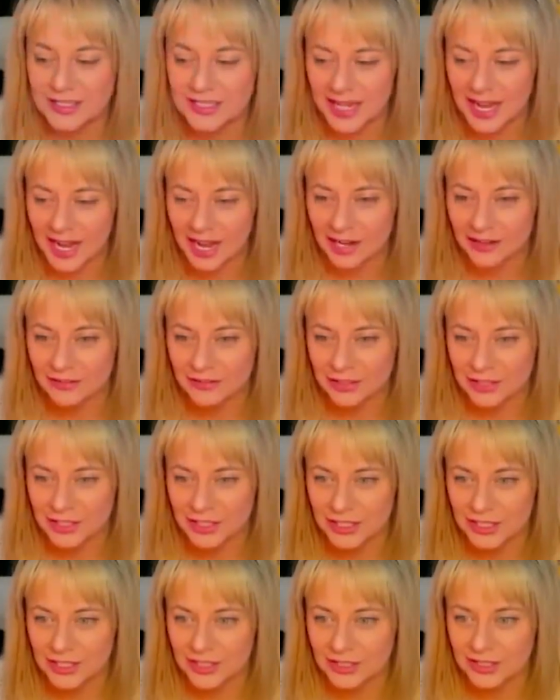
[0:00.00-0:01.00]

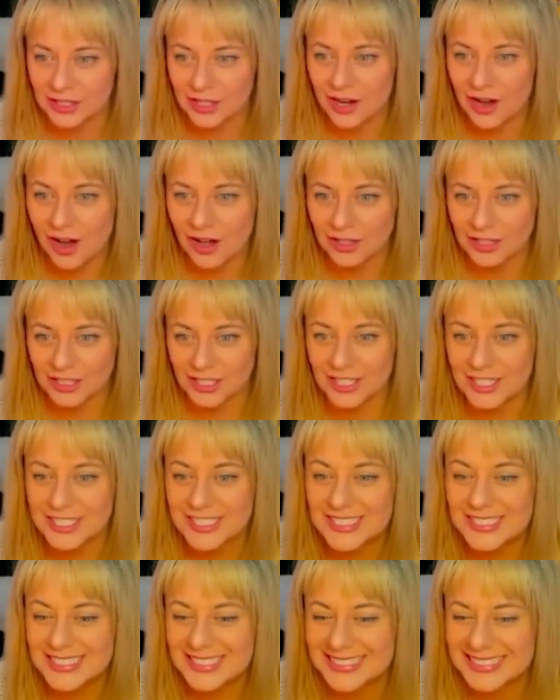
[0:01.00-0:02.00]
after the
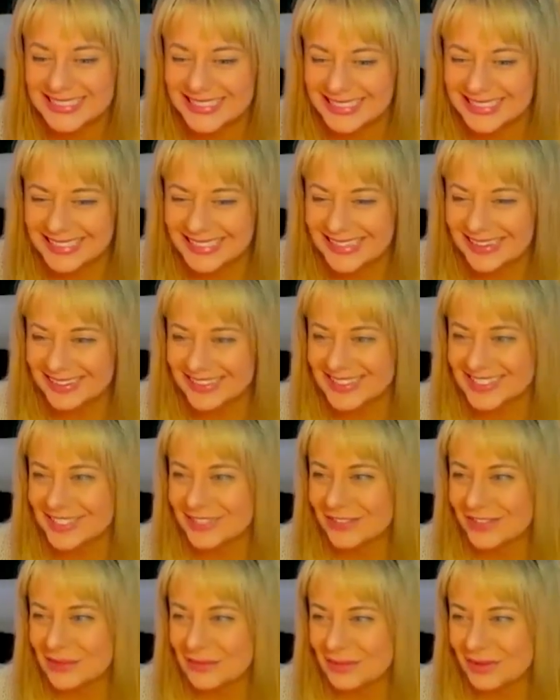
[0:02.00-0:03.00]
colors, like colors in the
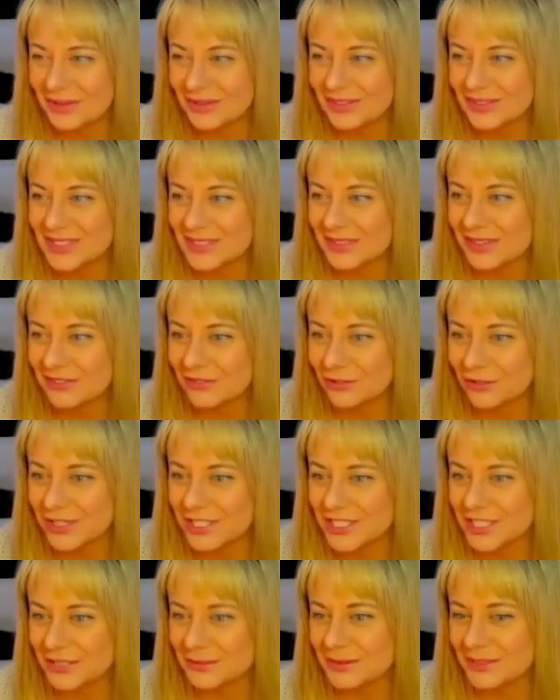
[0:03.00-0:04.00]
rainbow. So we have Roy
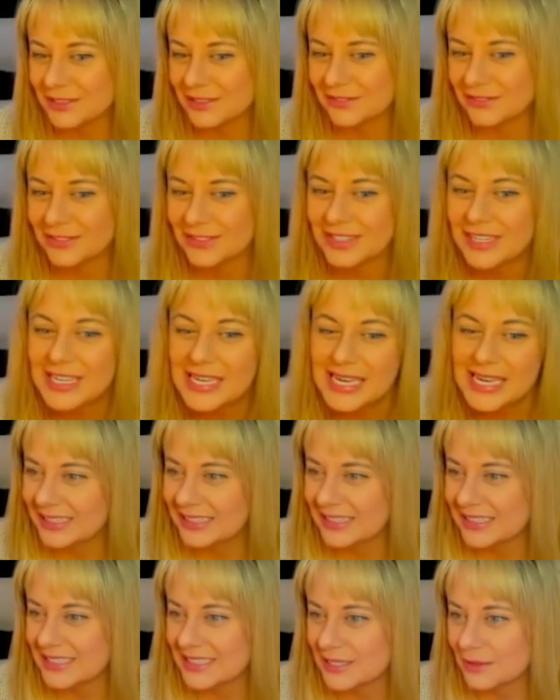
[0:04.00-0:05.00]
G. Viv,
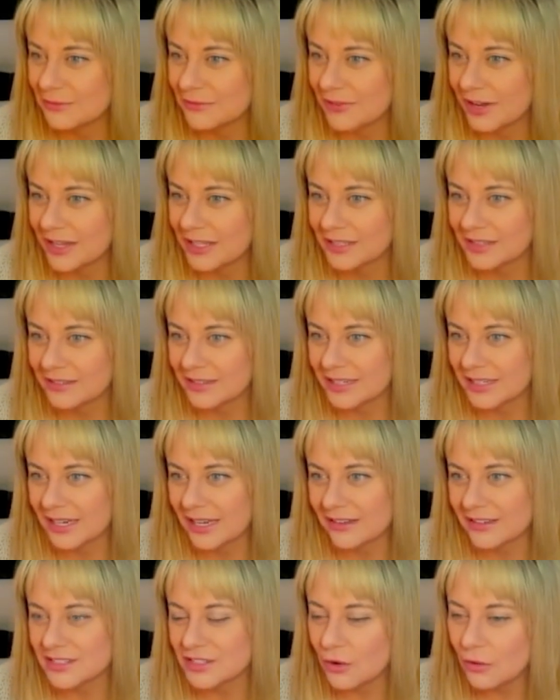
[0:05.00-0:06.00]
except Violet right now.
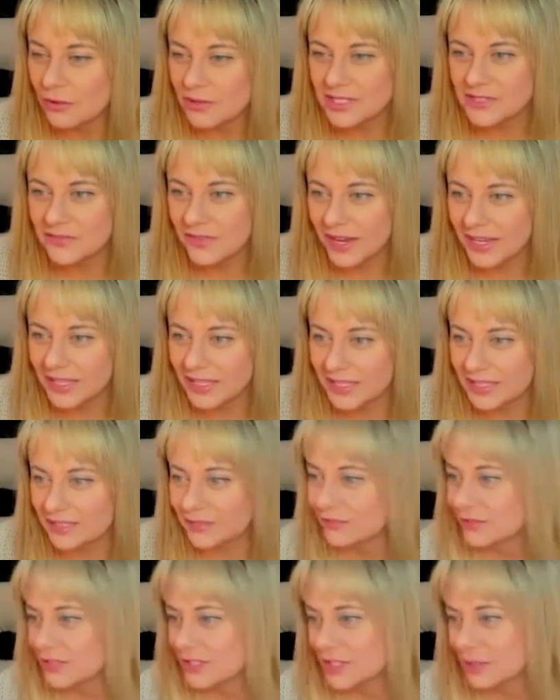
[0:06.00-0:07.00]
It's always Violet.
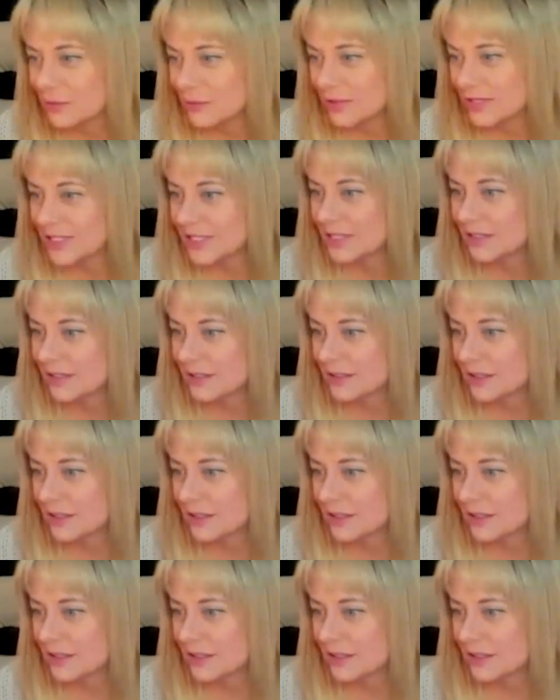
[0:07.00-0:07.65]
For some reason, the